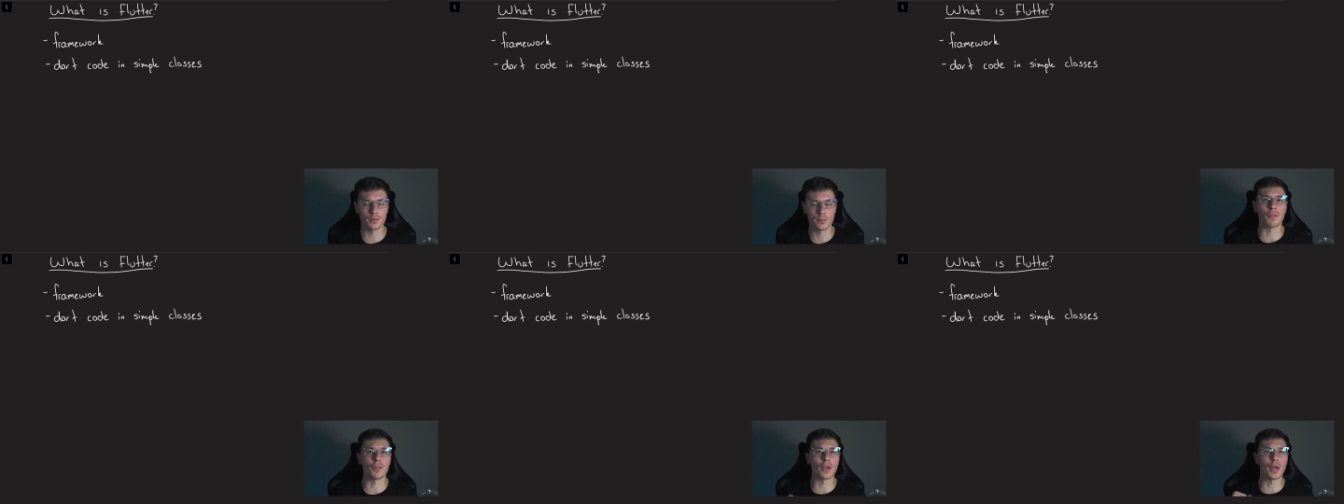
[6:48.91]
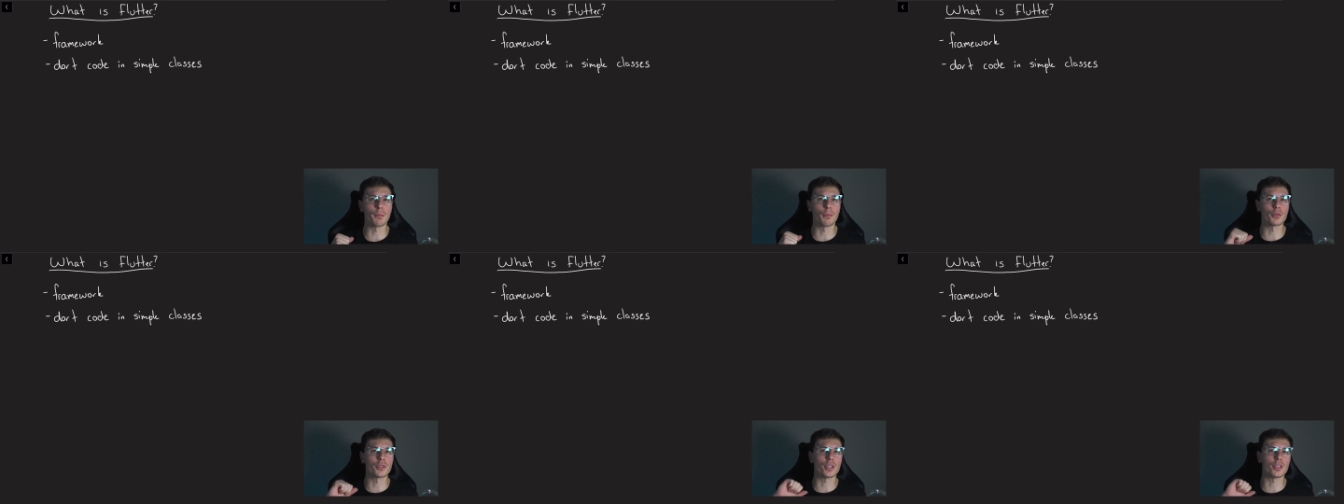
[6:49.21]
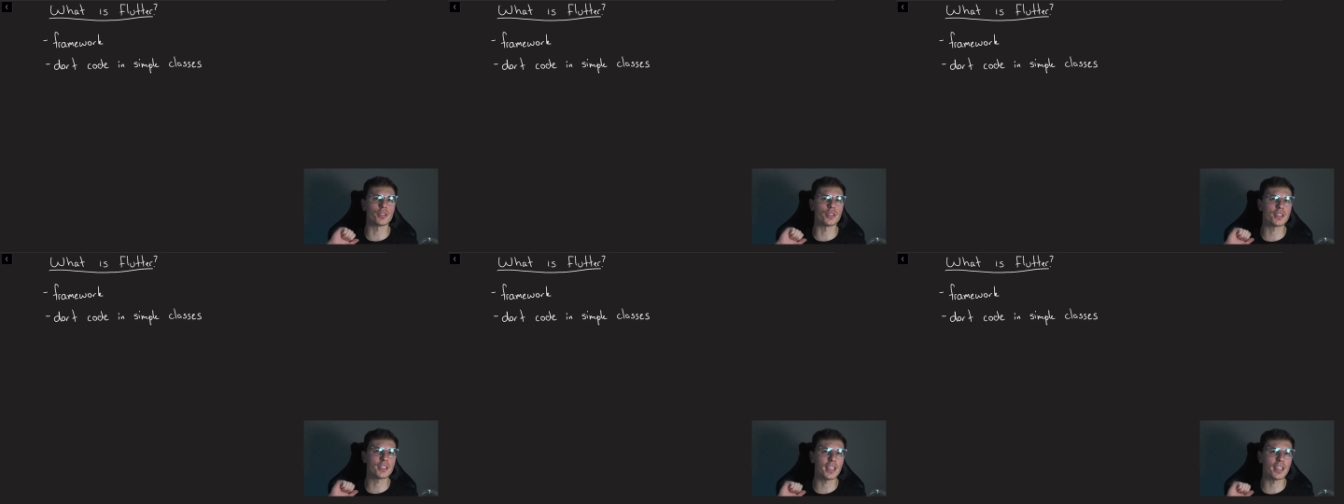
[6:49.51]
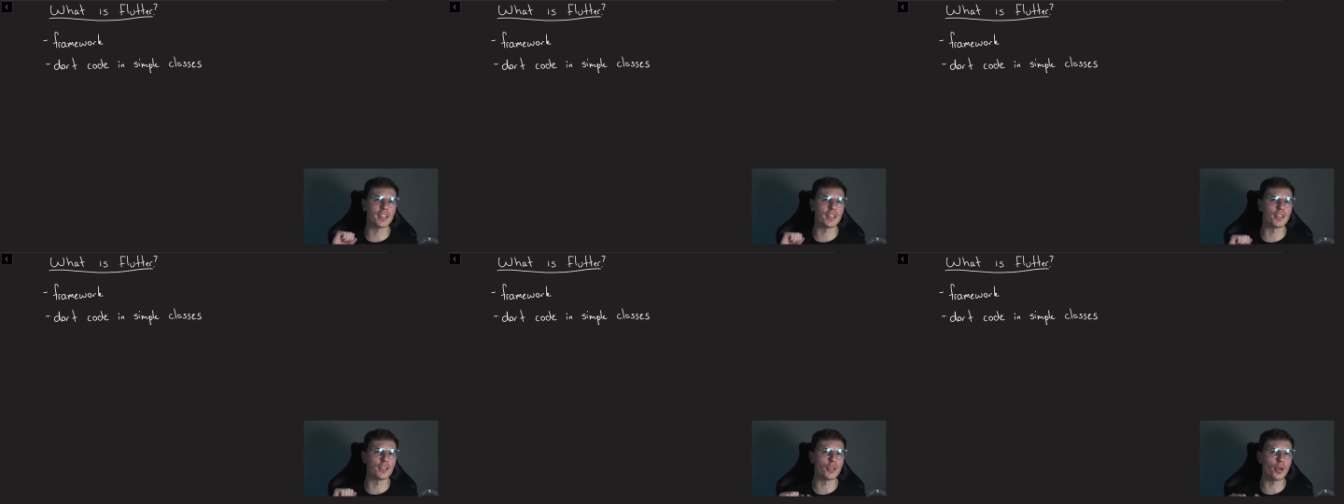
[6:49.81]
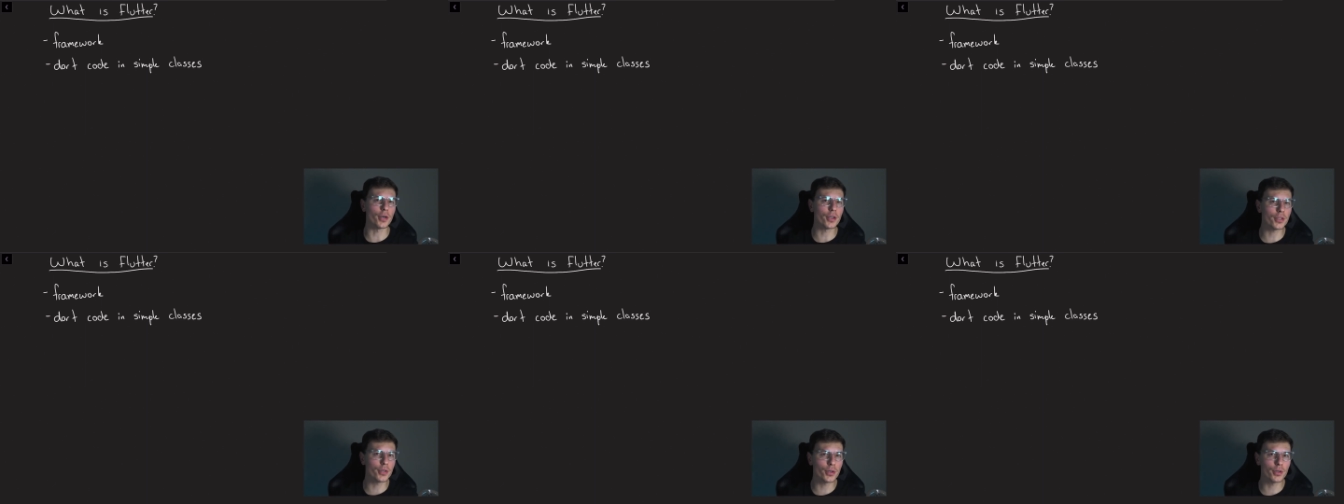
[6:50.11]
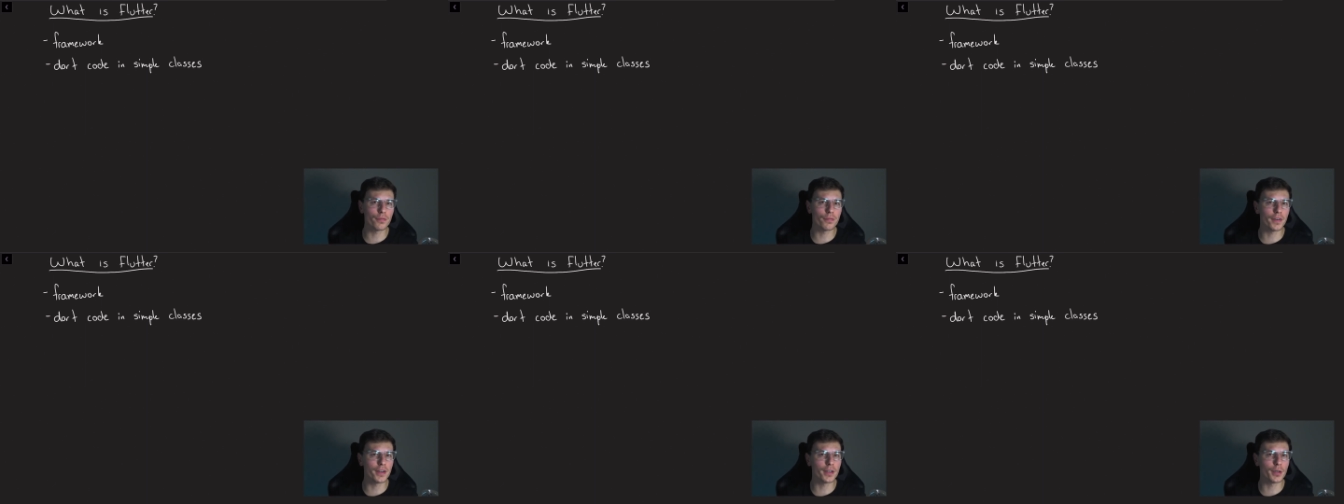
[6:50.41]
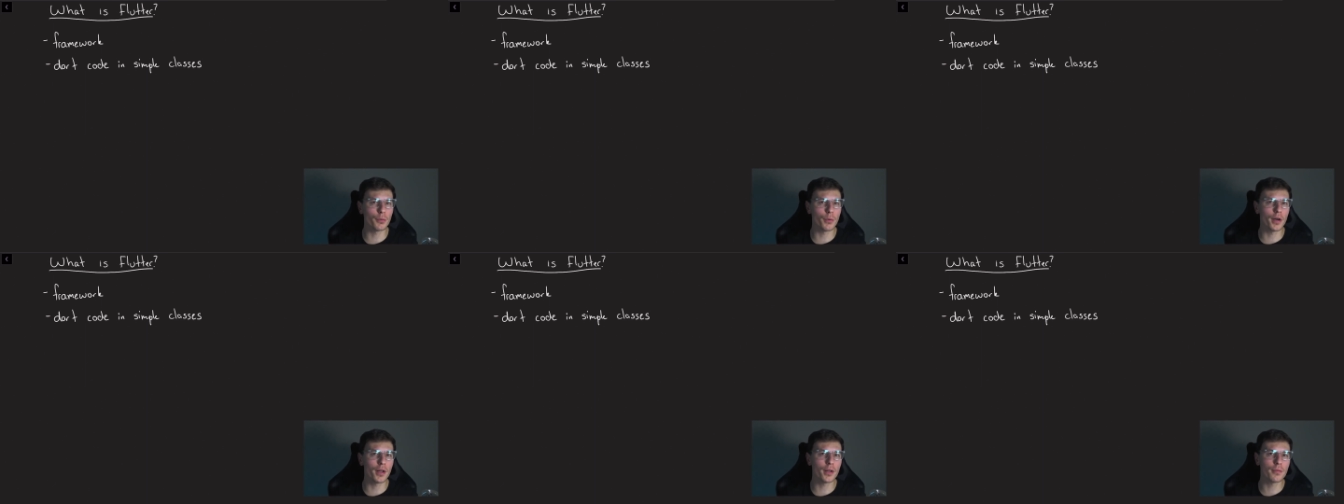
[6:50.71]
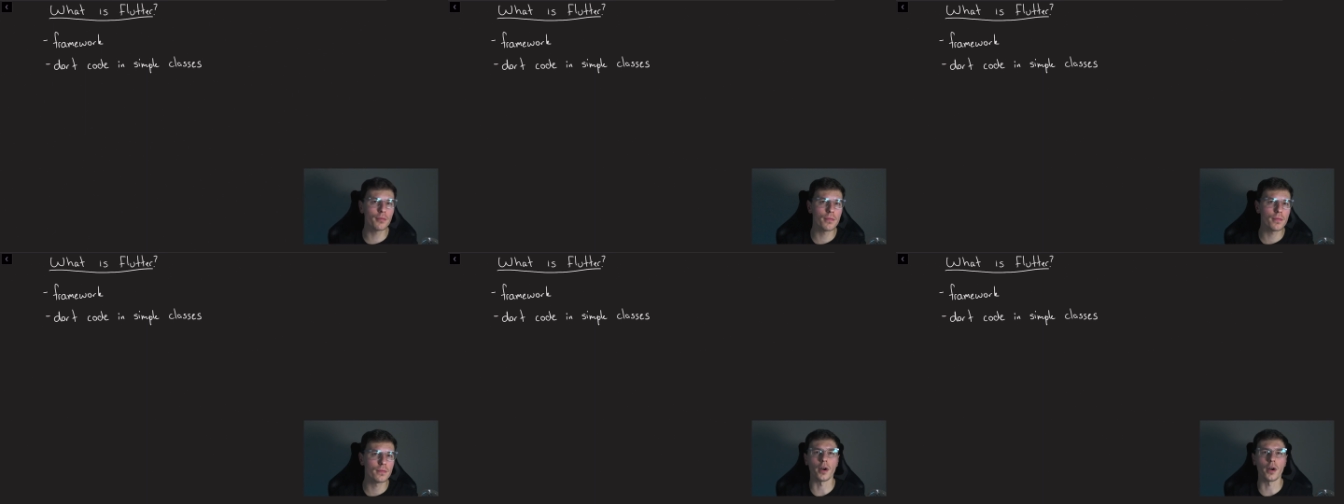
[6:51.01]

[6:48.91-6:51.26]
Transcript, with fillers: If you're able to understand Dart code very well,